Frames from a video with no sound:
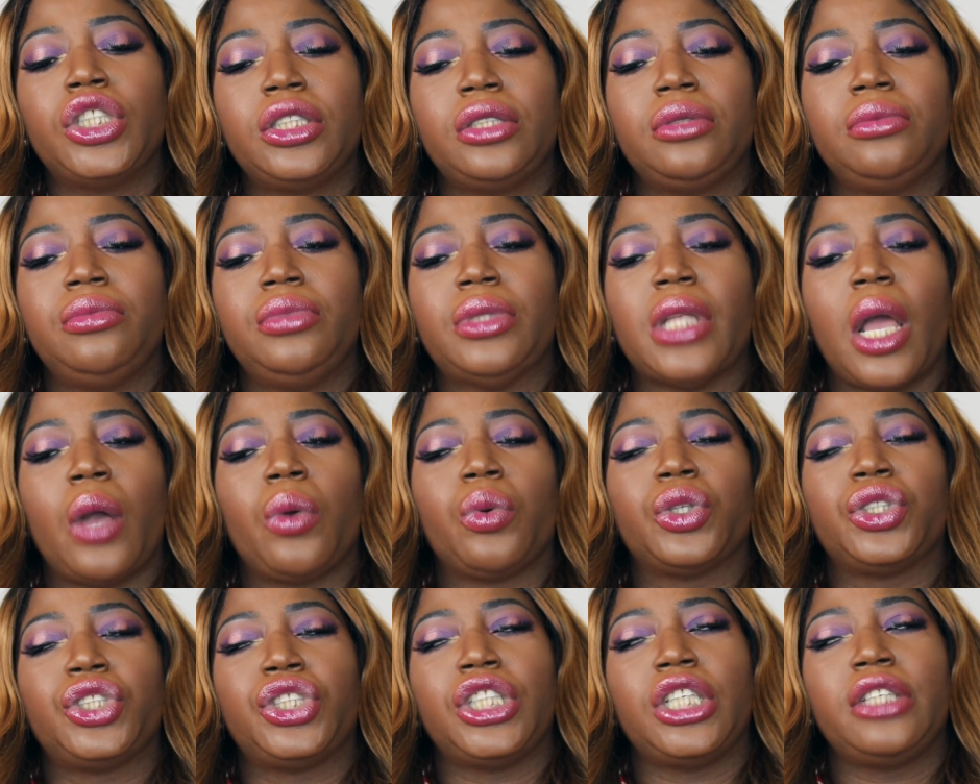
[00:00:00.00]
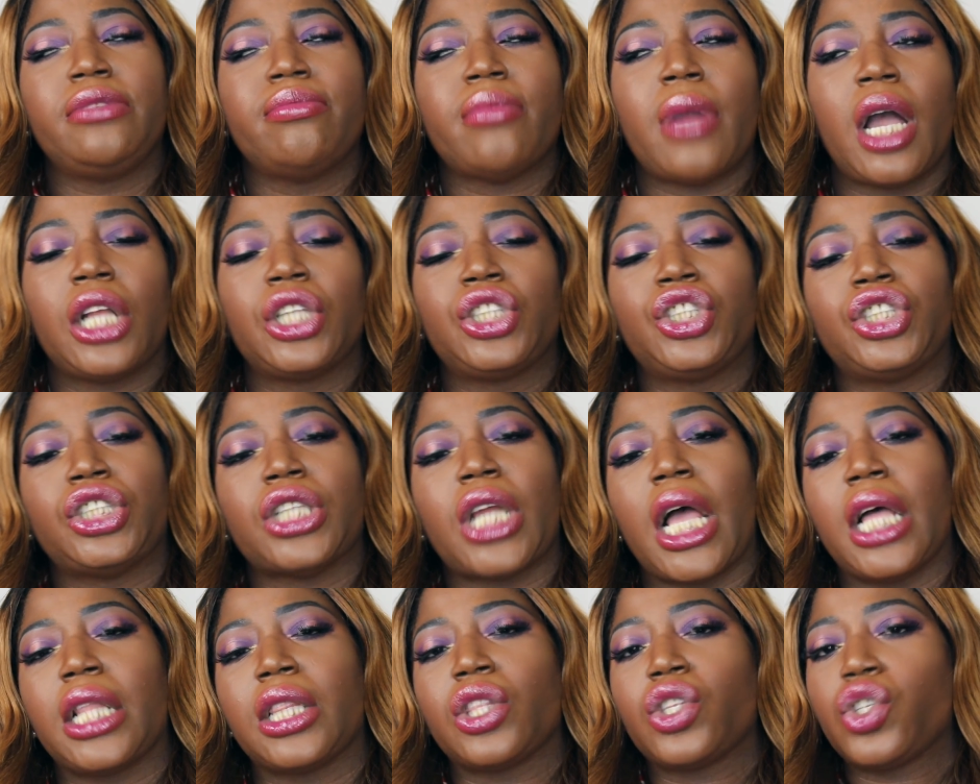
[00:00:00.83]
I was shade
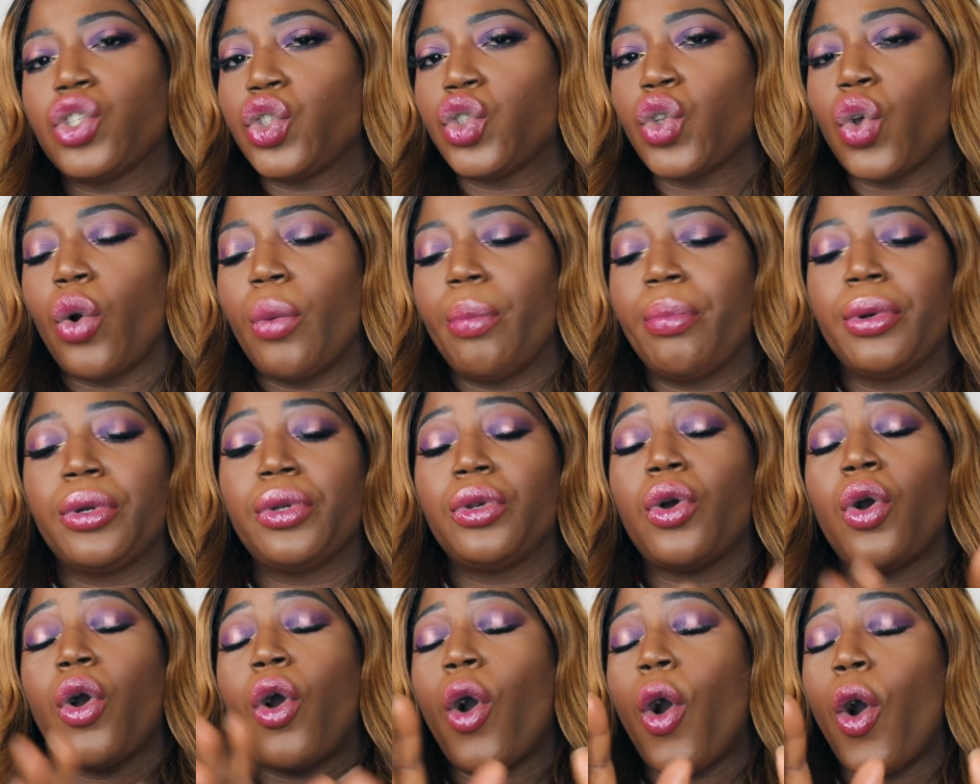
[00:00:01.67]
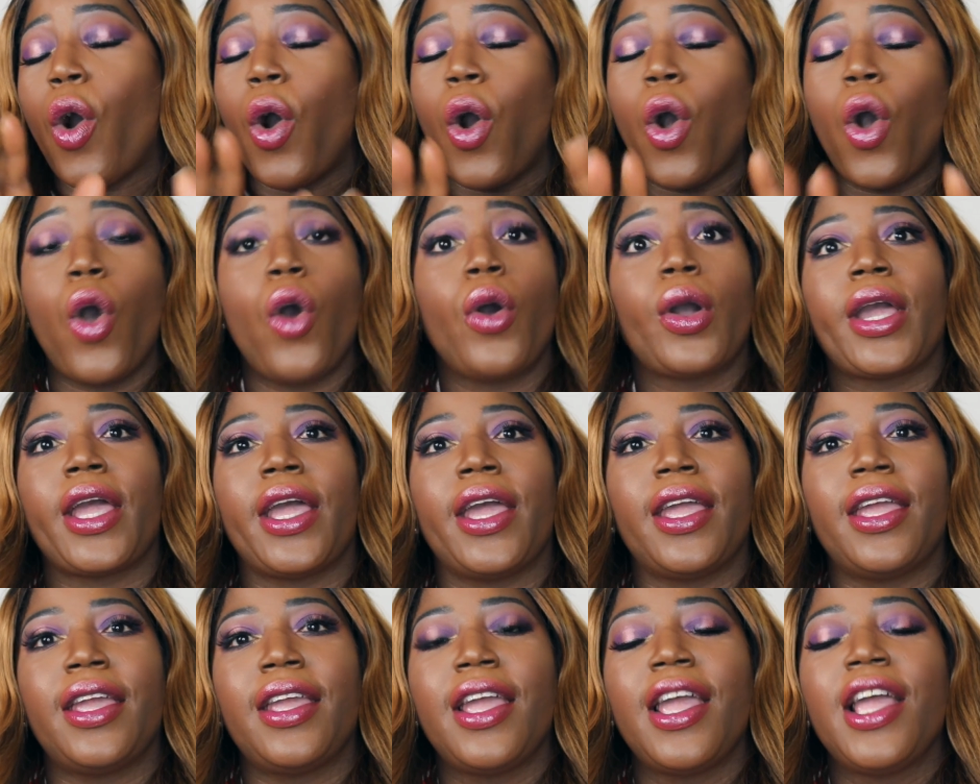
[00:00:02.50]
matched at the store, but
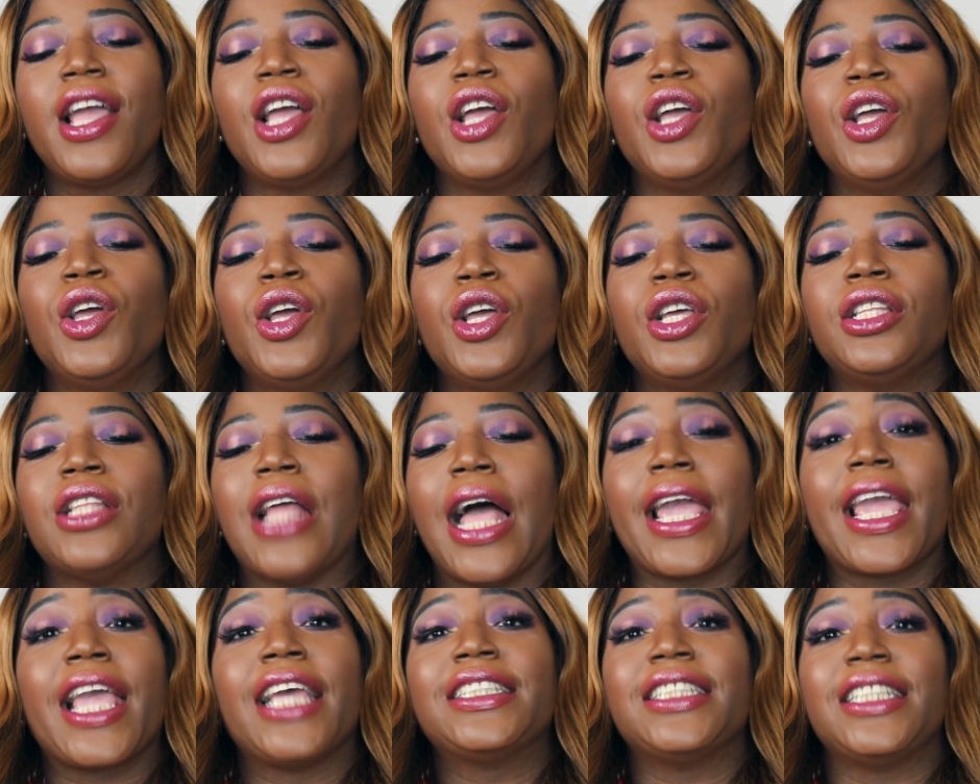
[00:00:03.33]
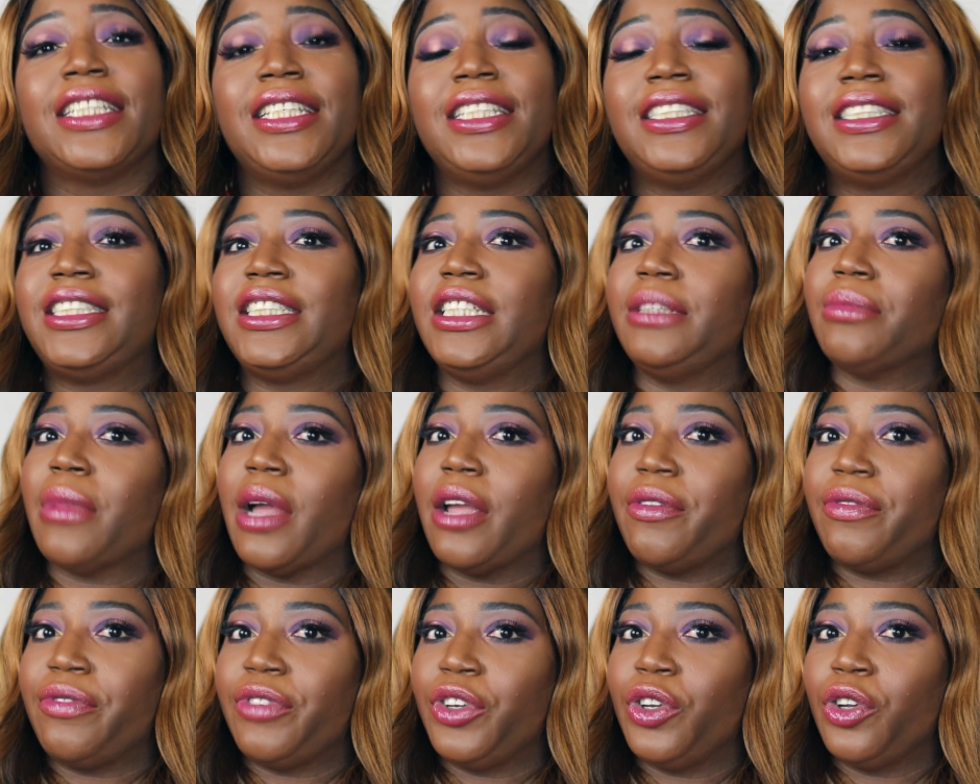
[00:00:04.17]
okay, I guess they didn't see
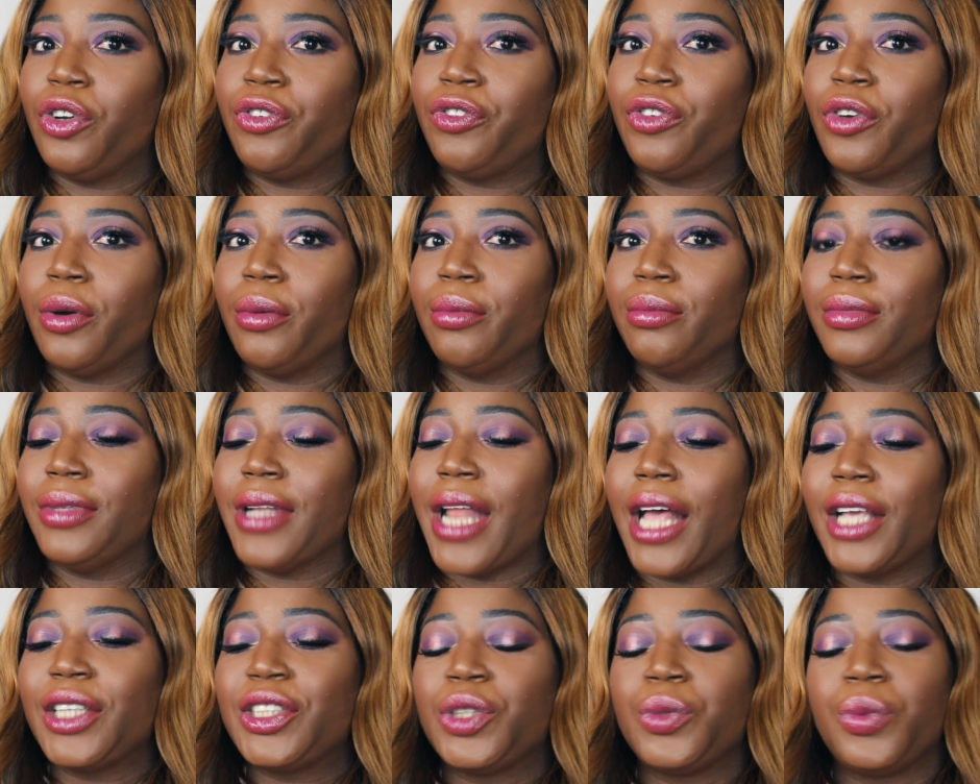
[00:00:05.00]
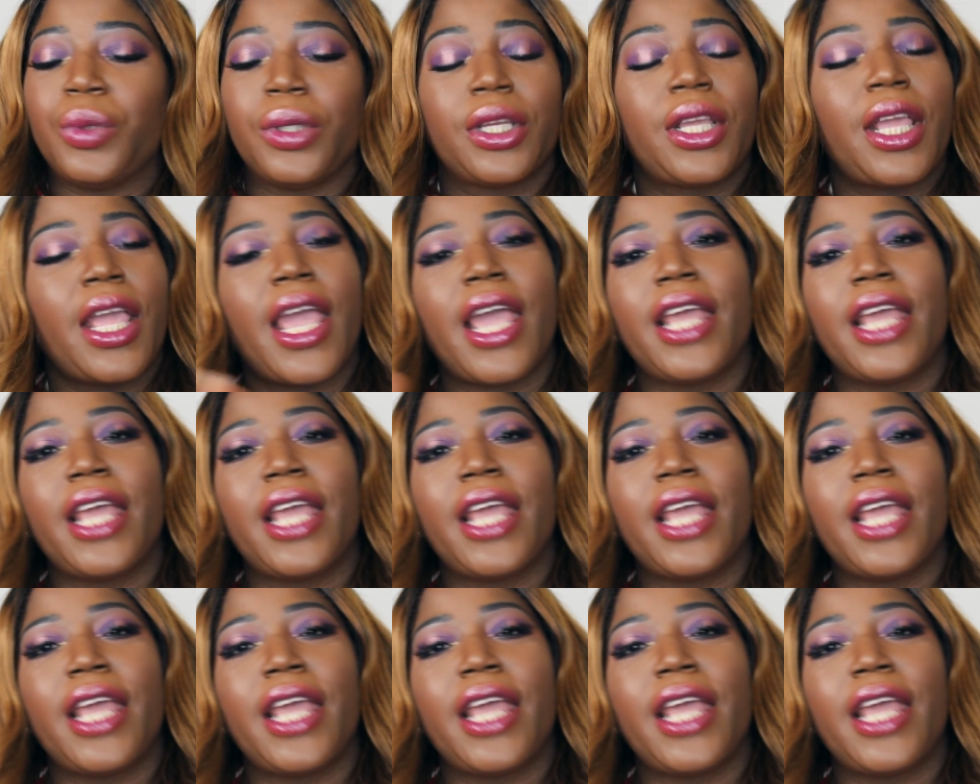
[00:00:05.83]
my video from last week.